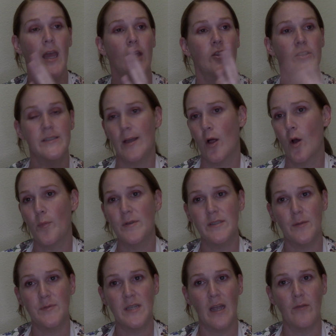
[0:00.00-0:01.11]
The sale opens
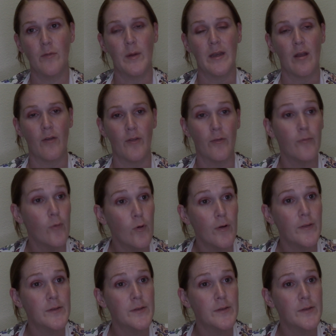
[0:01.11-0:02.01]
up to everybody on the 4th.